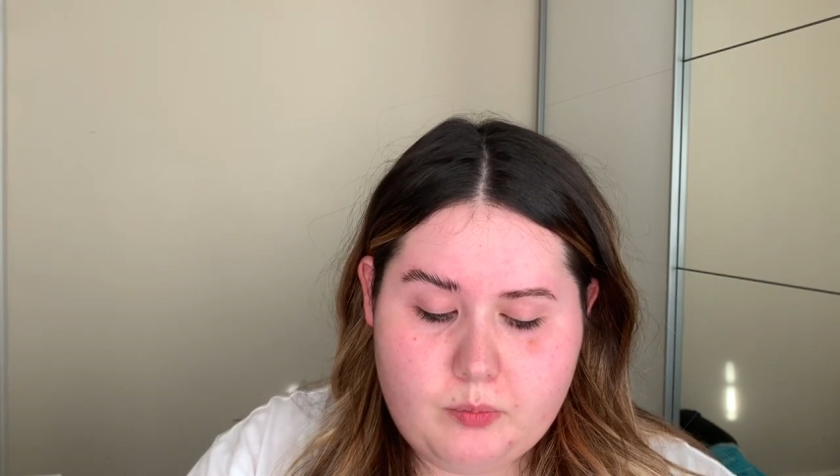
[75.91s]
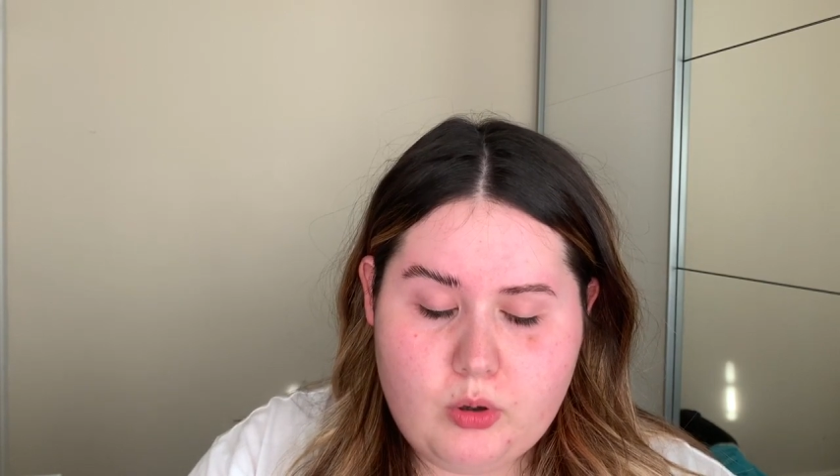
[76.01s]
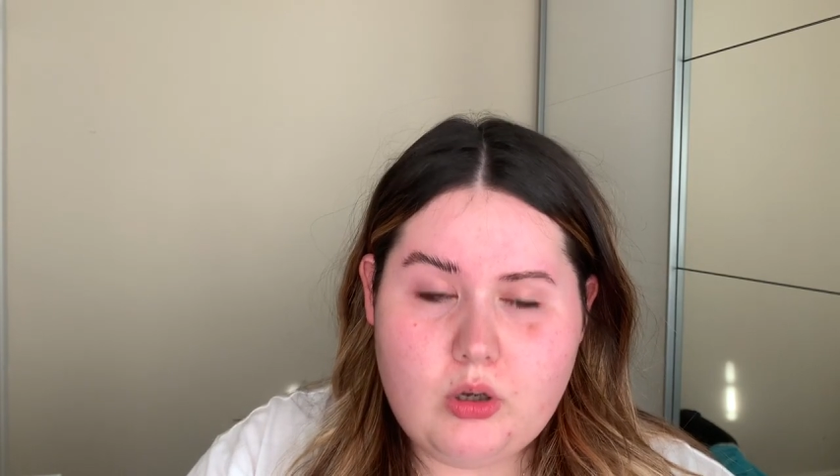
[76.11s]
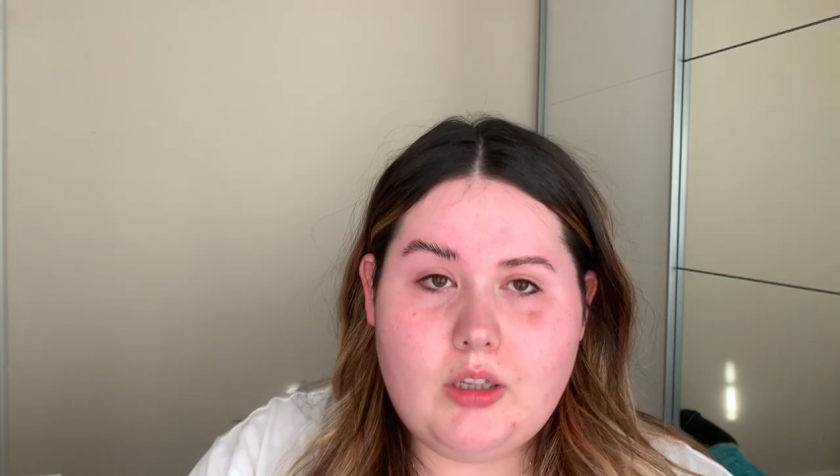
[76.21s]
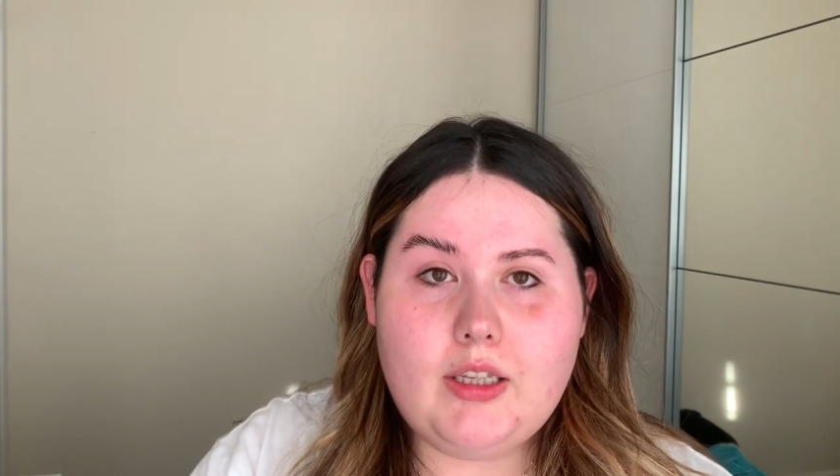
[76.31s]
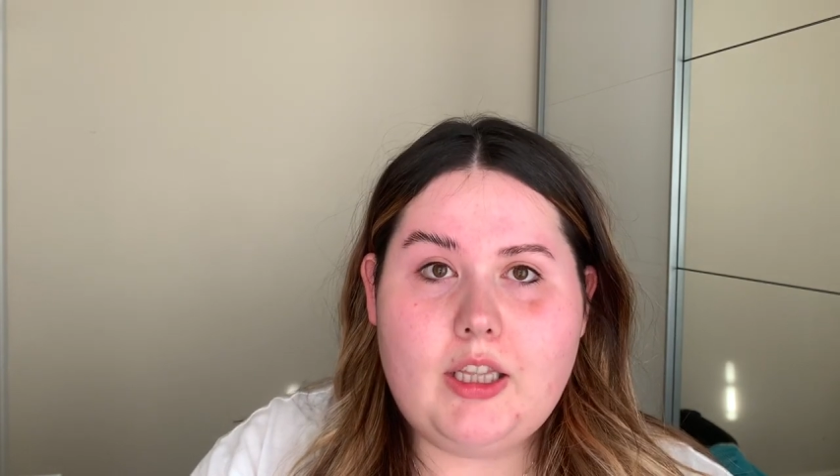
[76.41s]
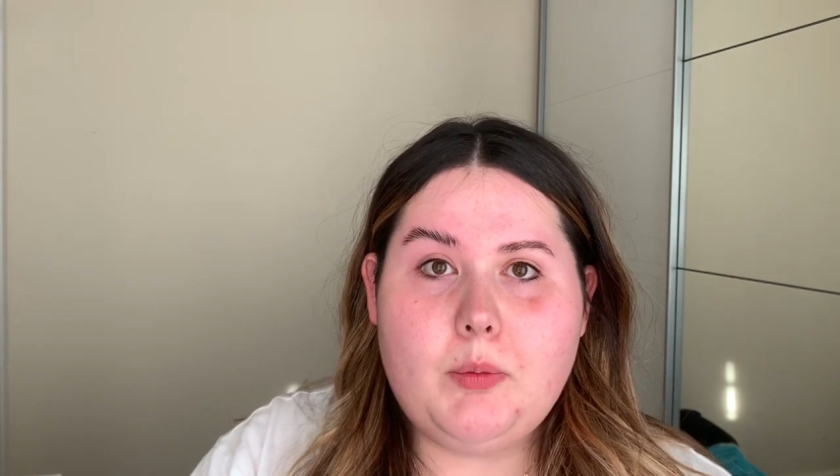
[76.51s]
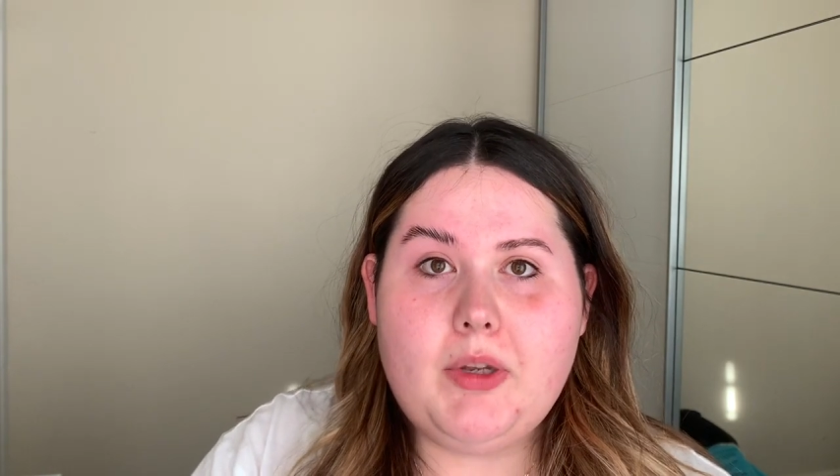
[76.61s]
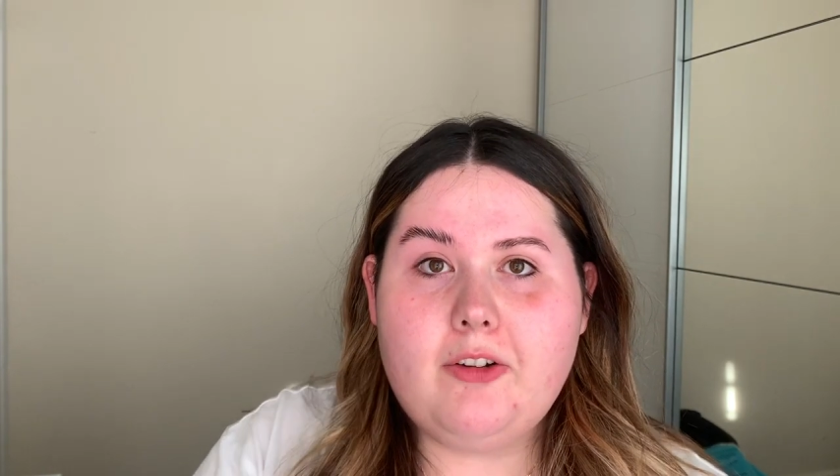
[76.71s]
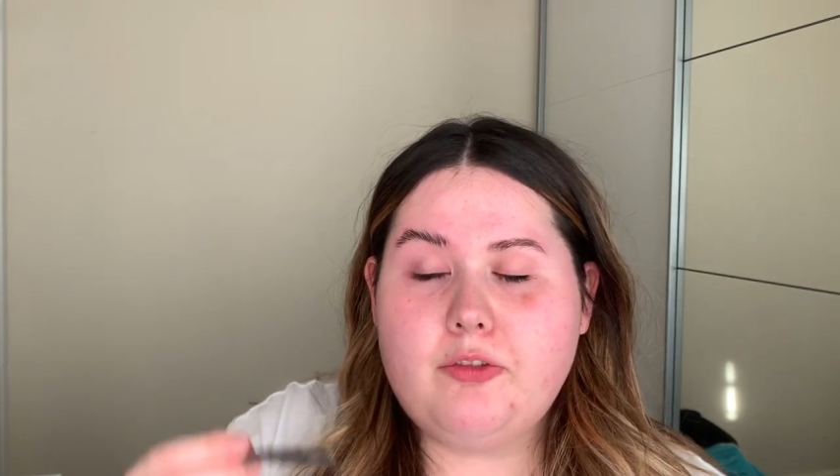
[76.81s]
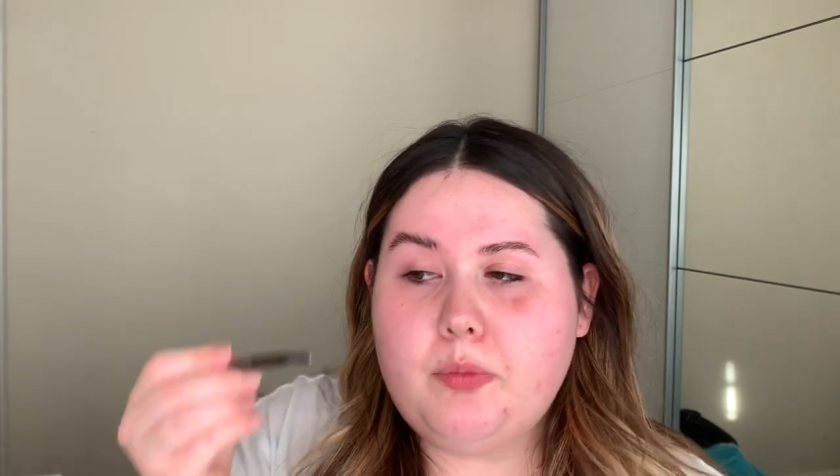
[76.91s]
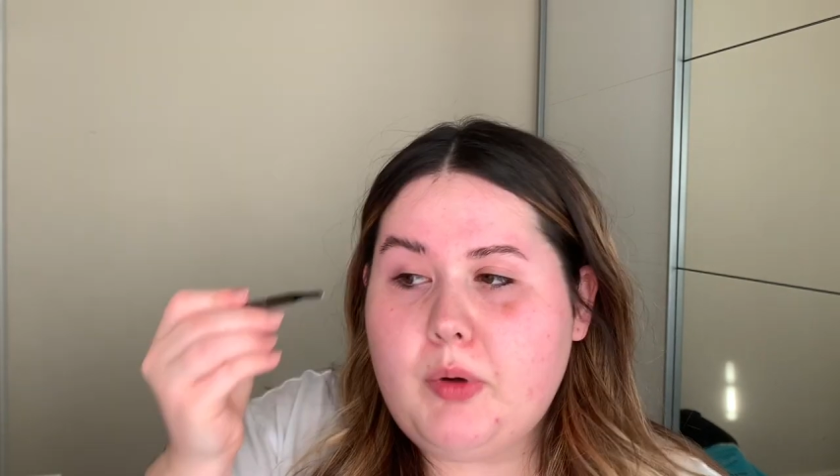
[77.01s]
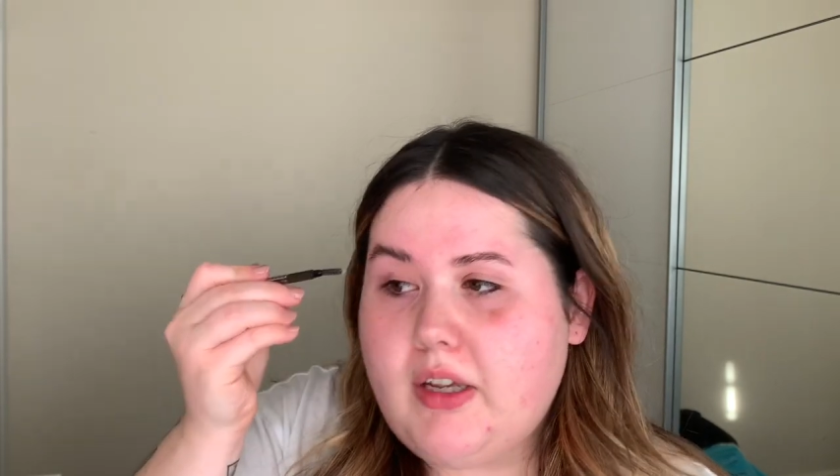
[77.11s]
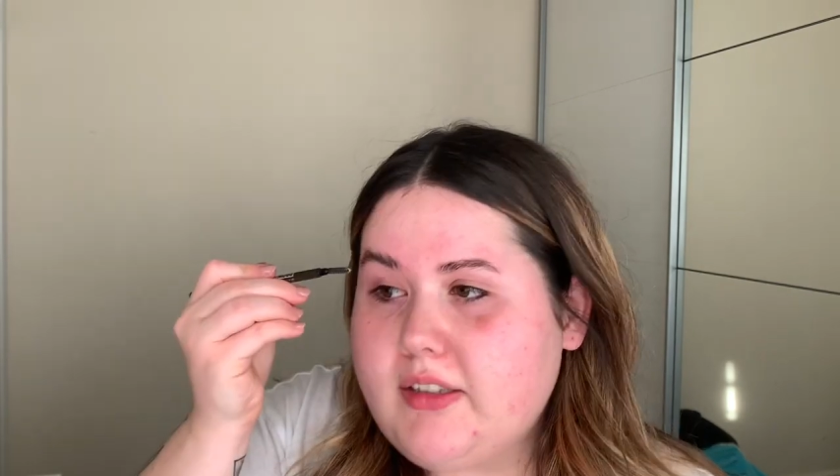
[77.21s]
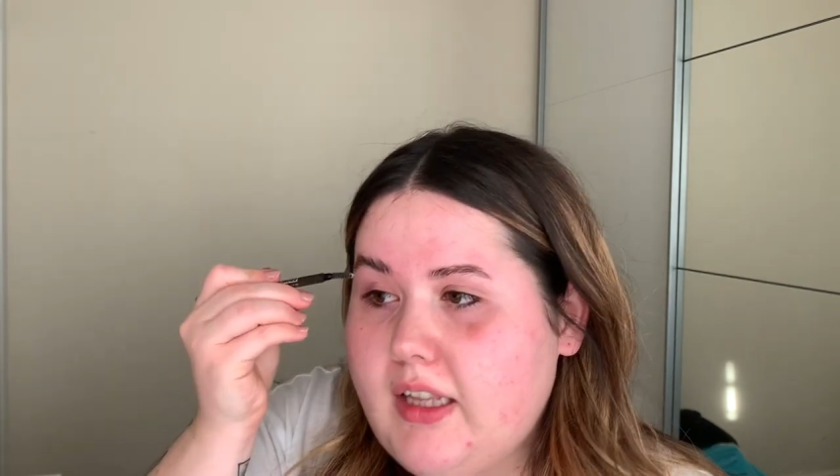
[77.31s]
put a little bit of
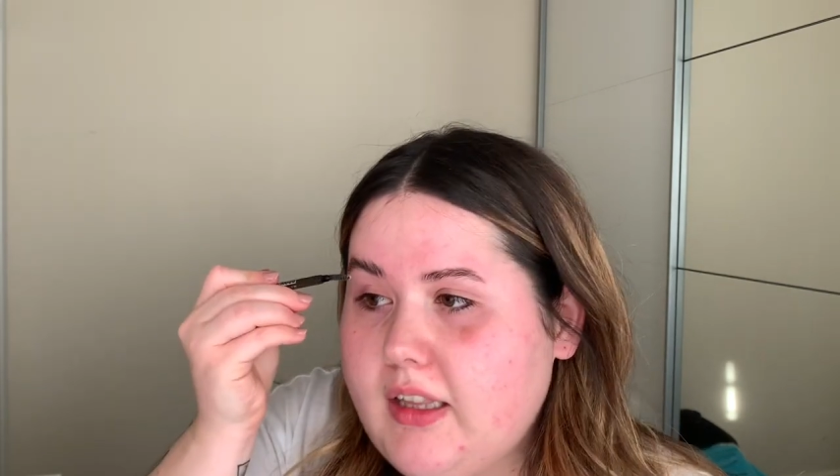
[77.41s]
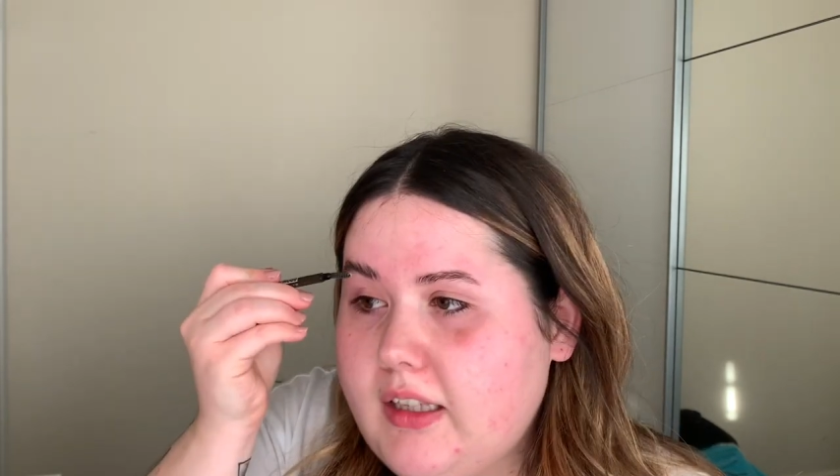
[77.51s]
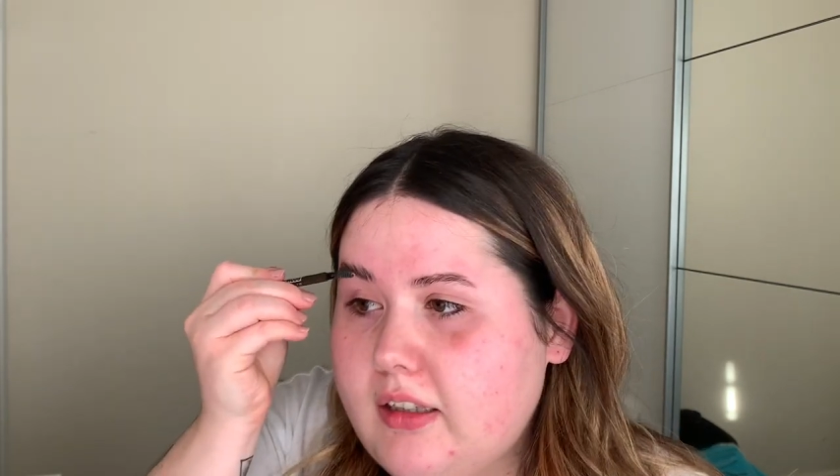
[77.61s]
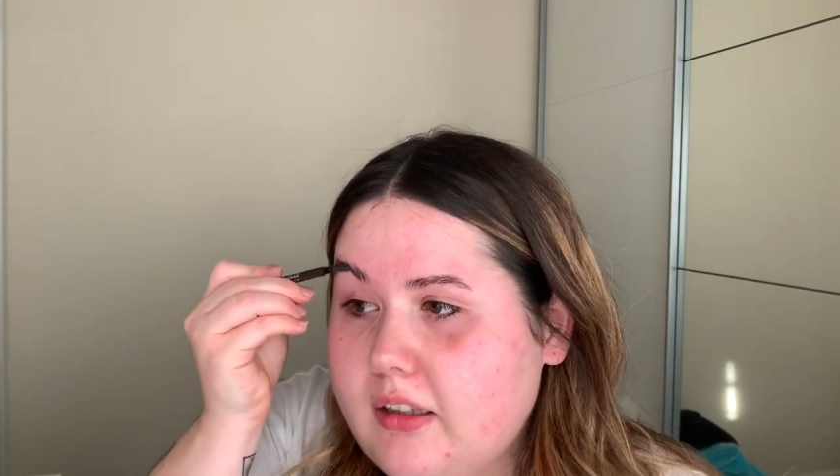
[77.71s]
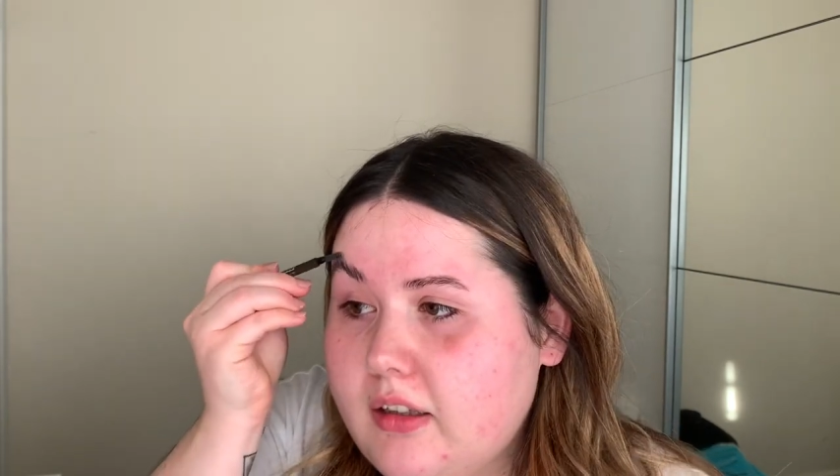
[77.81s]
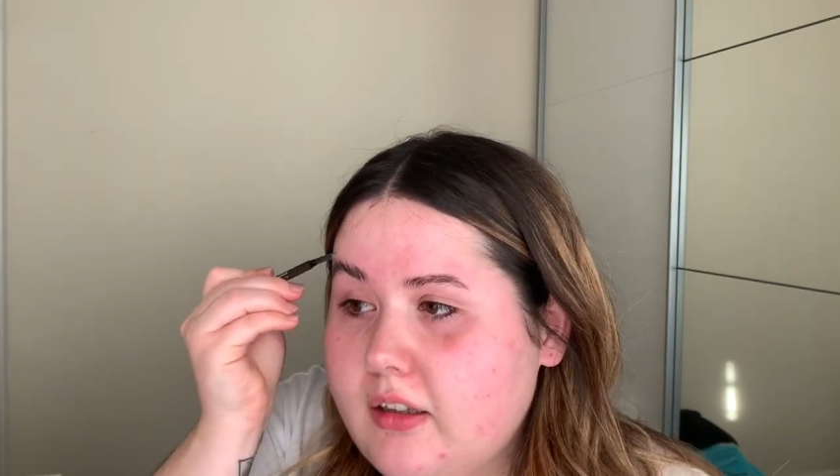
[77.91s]
personality